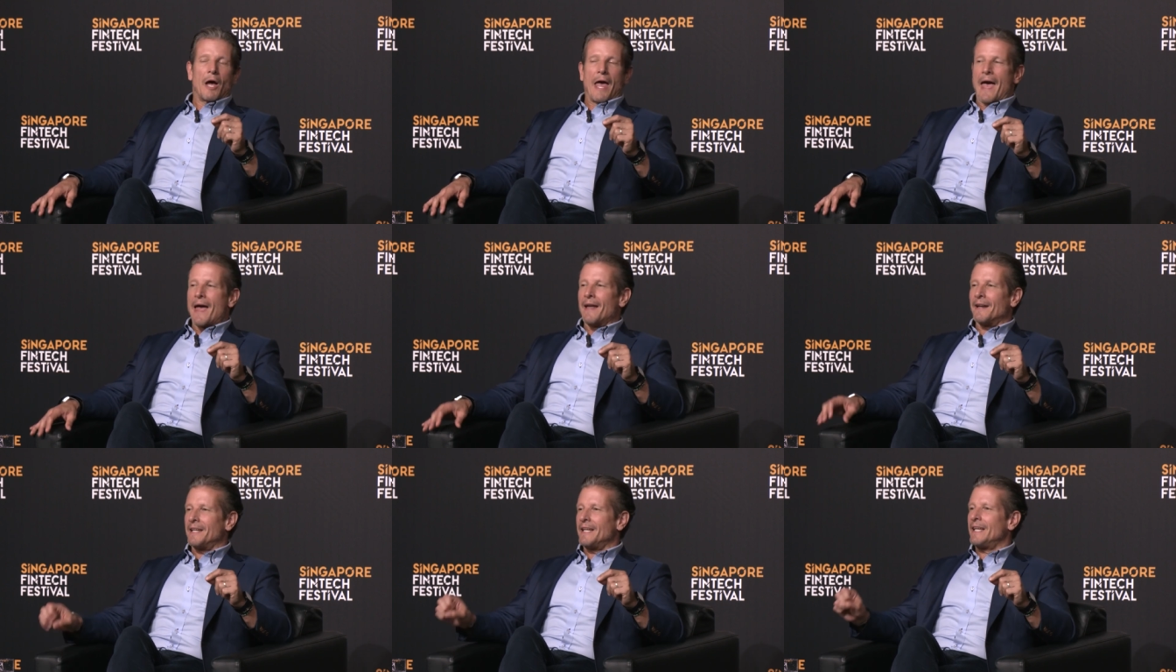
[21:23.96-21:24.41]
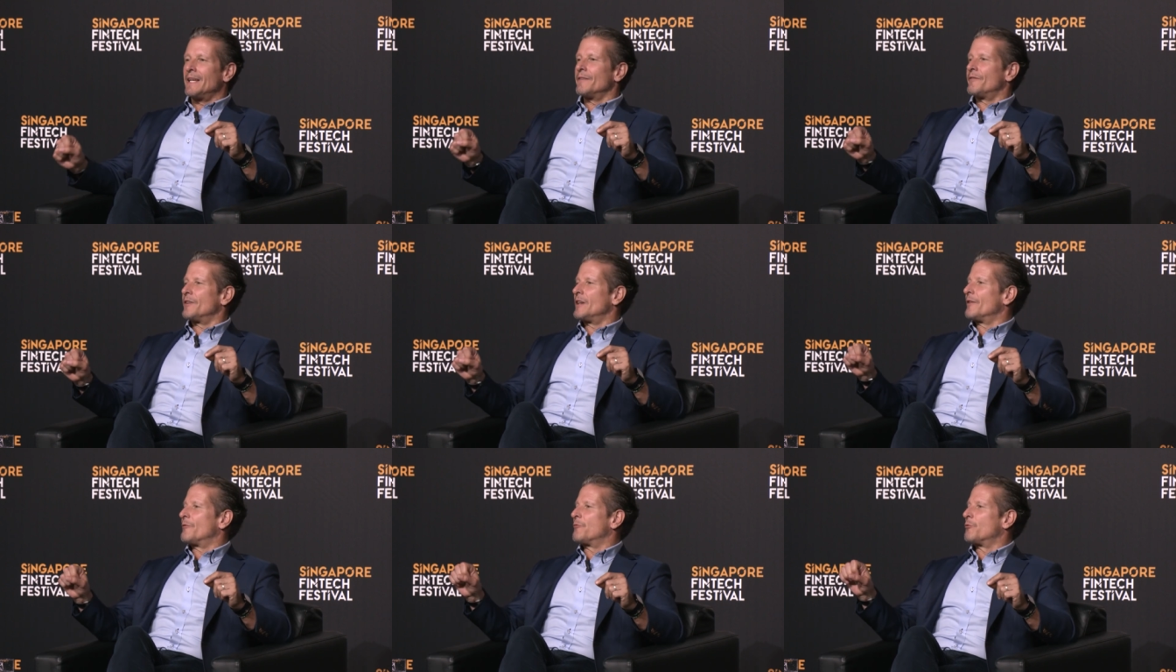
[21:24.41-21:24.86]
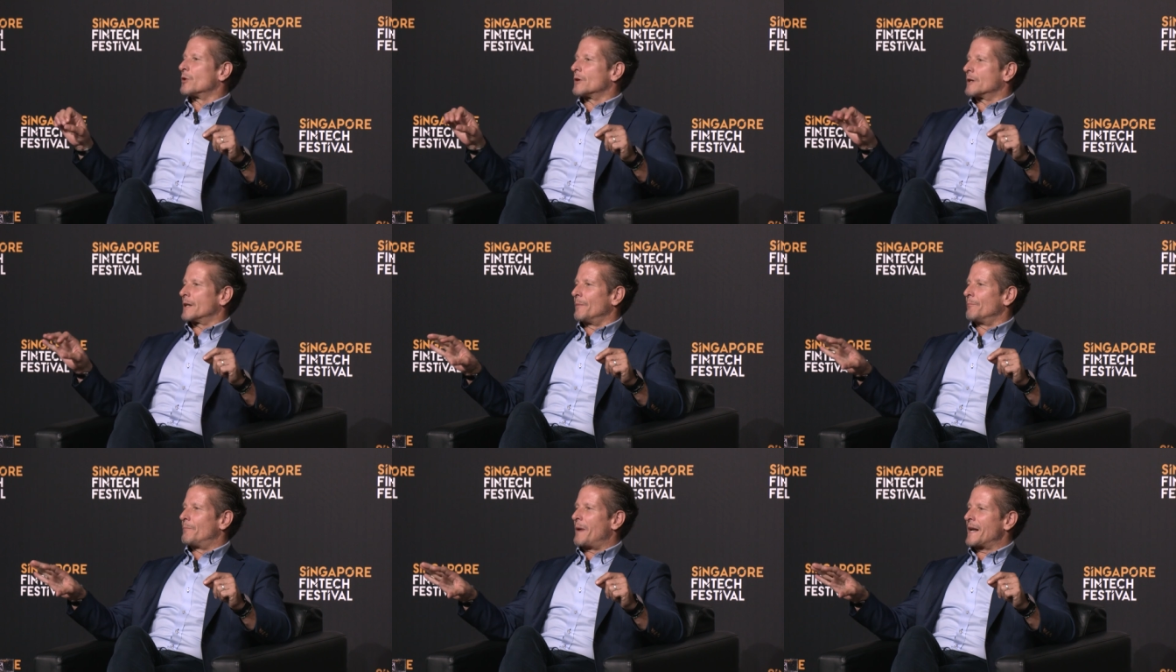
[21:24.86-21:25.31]
and even if we're
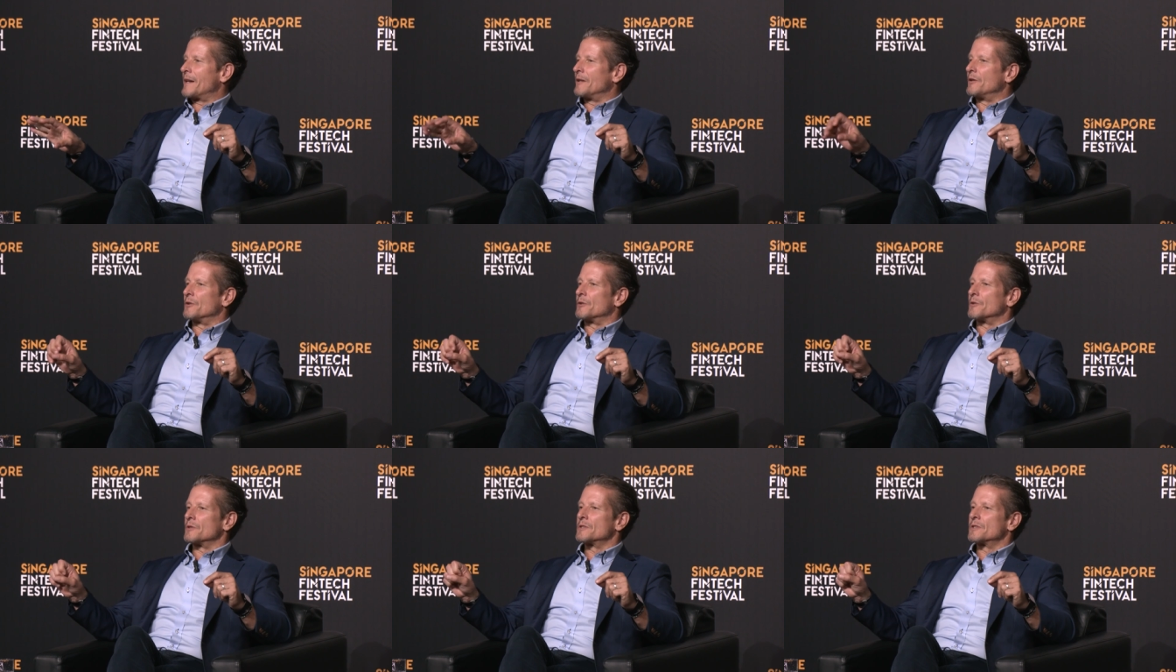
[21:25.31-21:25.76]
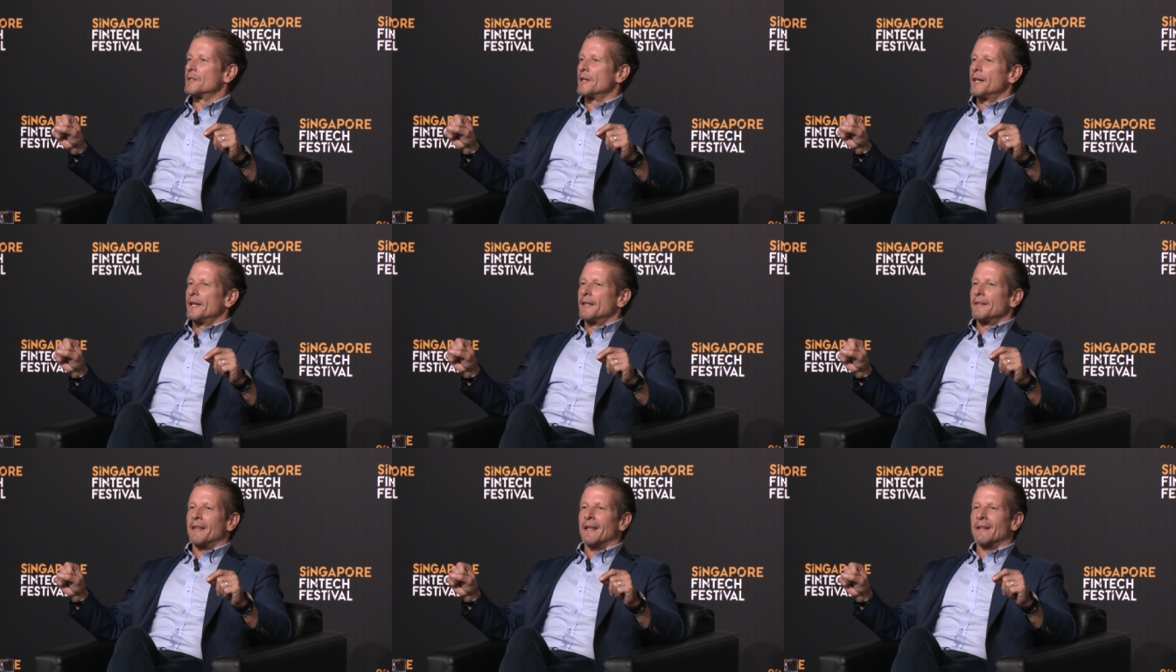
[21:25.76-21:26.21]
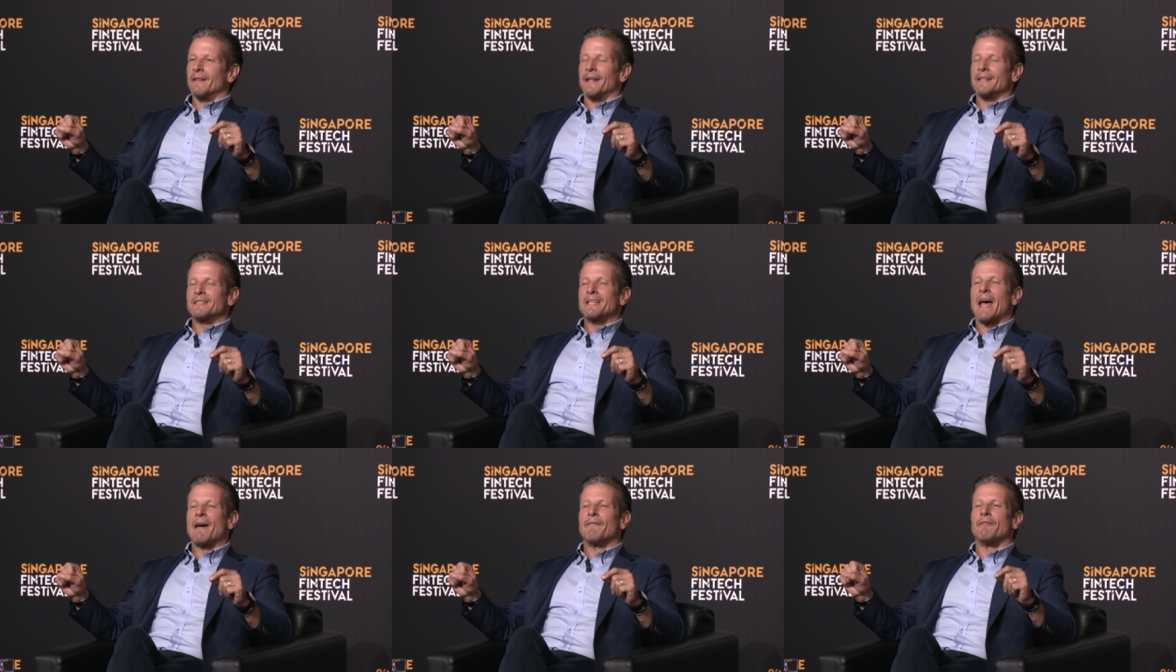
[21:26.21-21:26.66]
competitors, then
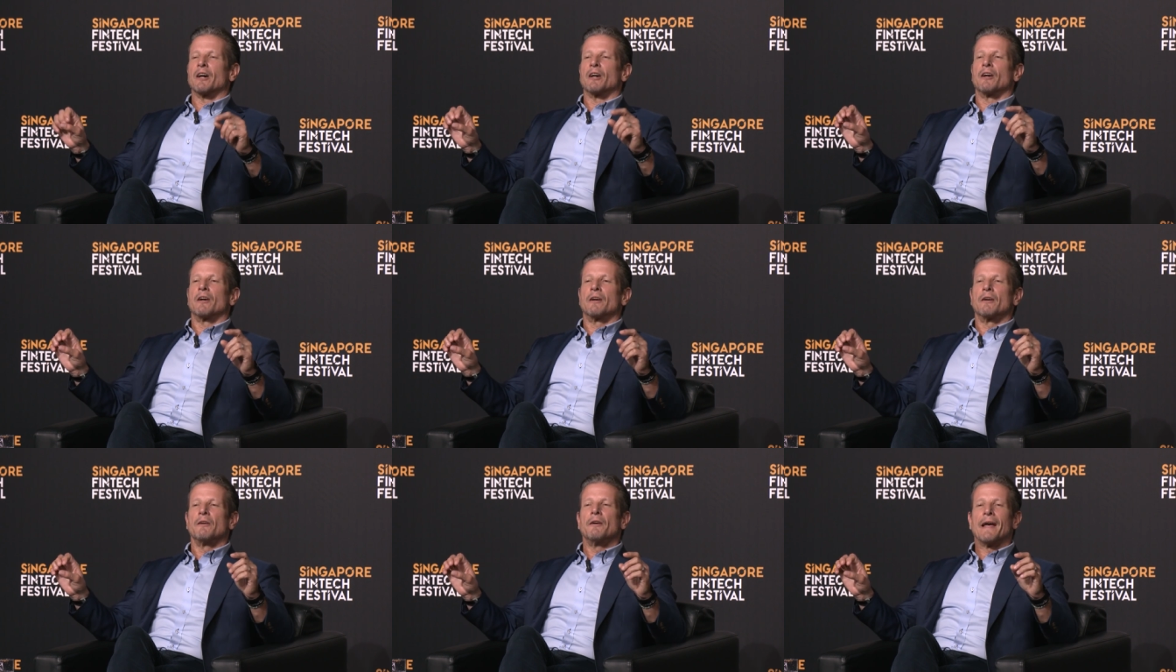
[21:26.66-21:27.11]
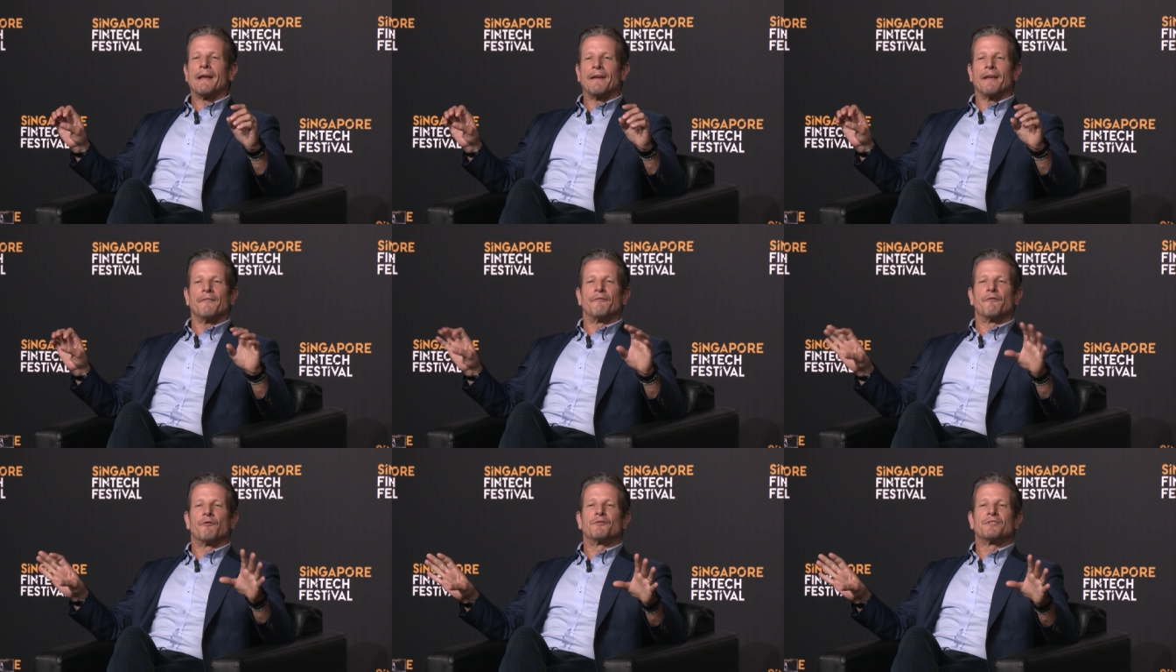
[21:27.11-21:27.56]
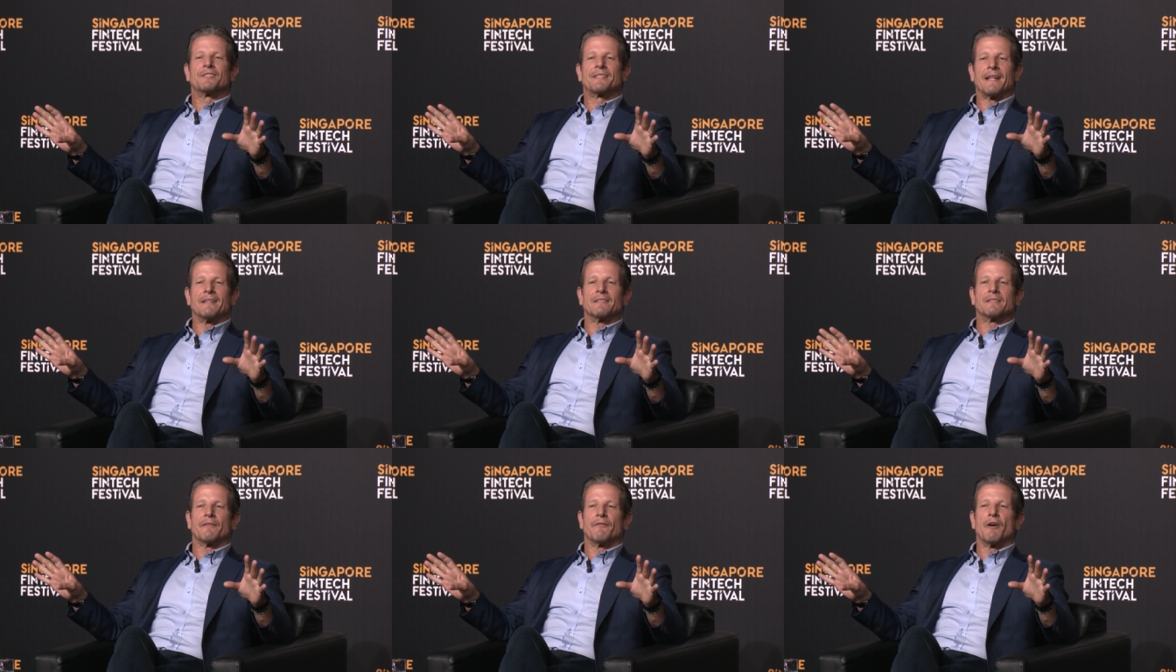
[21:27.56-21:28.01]
let's have a
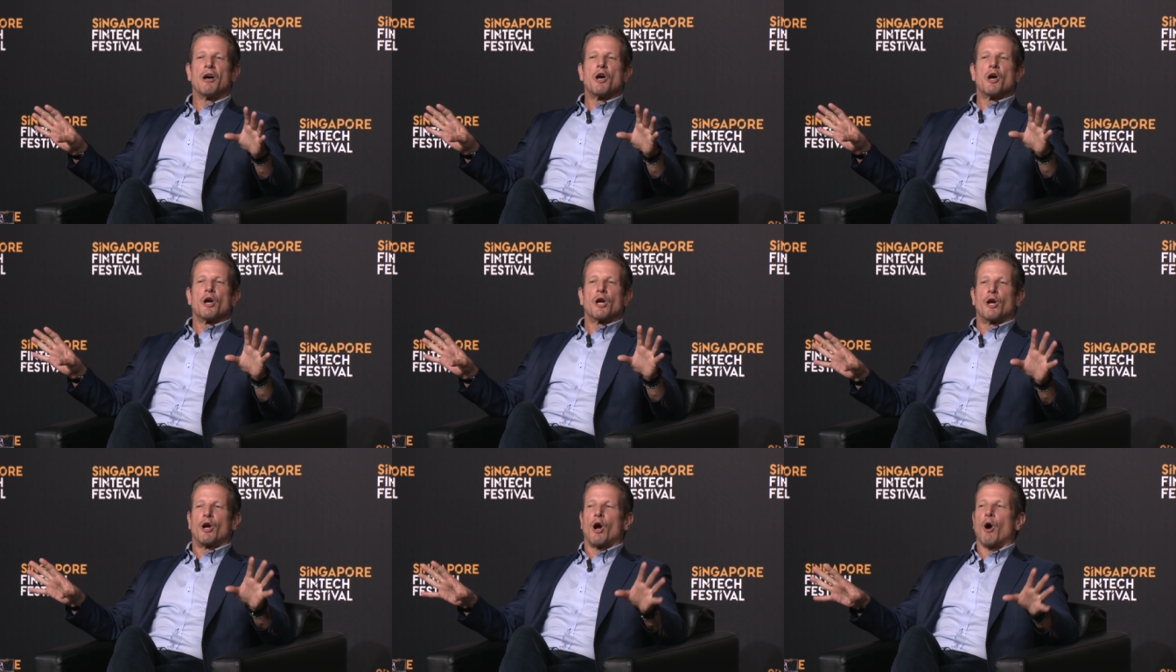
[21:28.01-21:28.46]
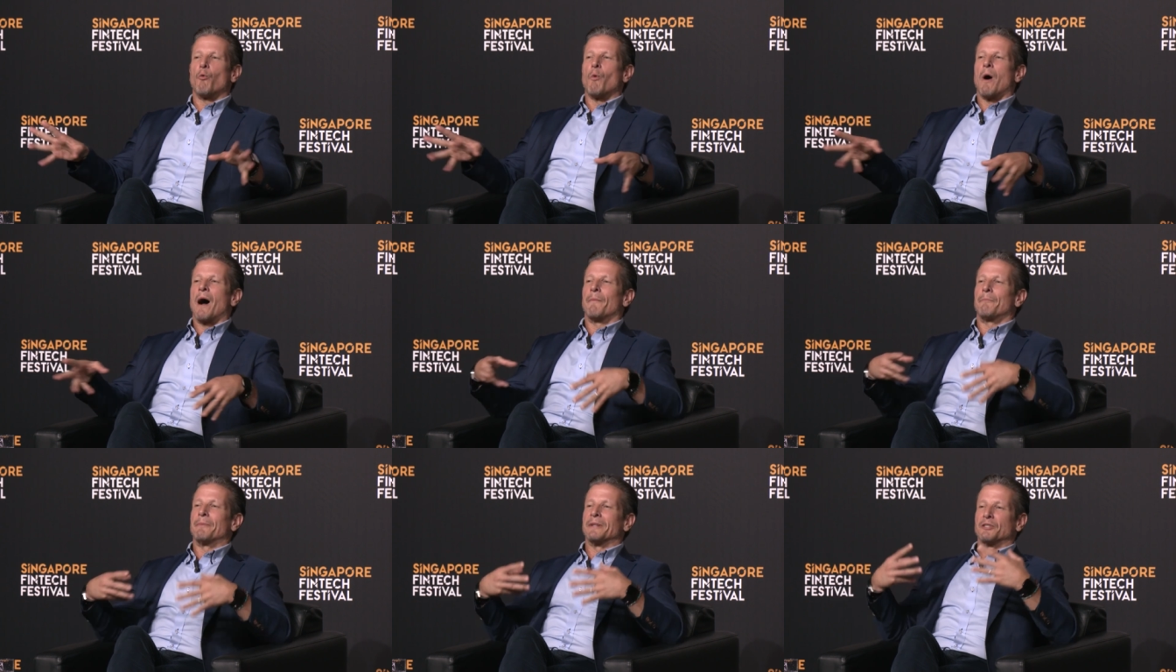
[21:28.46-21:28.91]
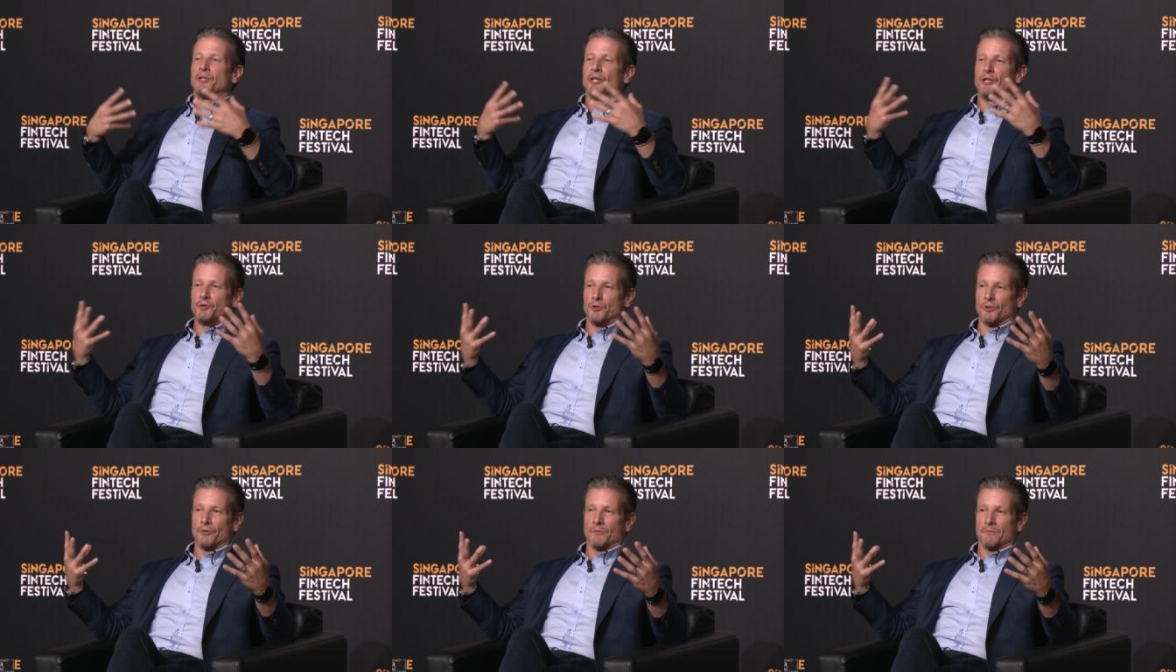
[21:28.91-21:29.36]
sense of
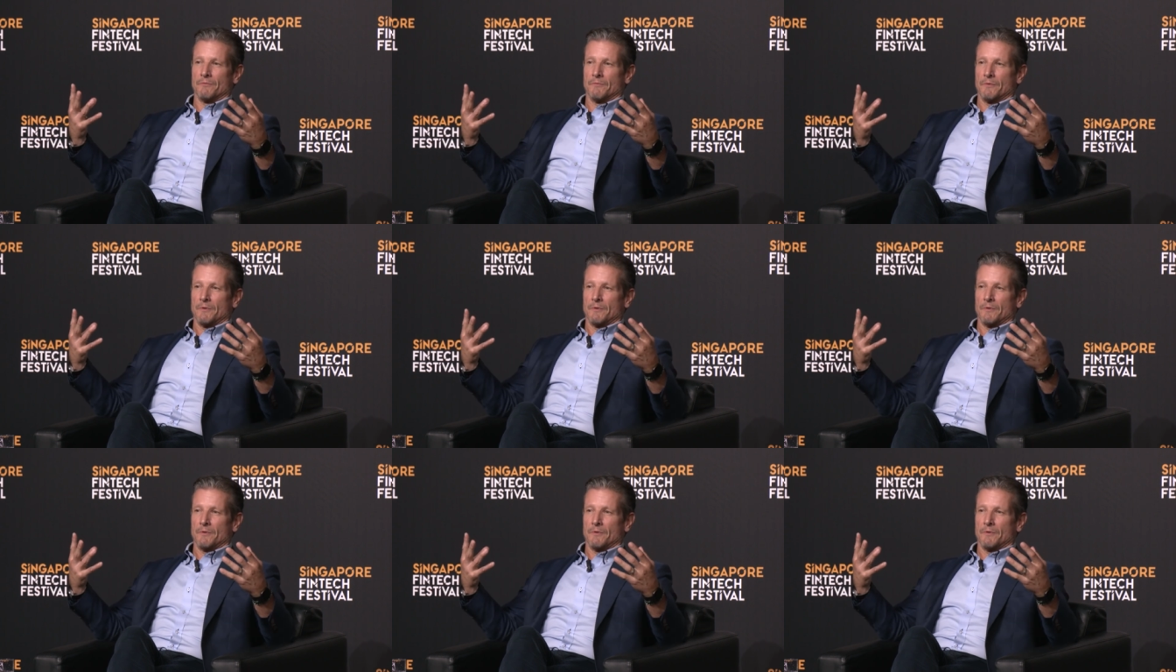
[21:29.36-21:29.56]
co-opetition.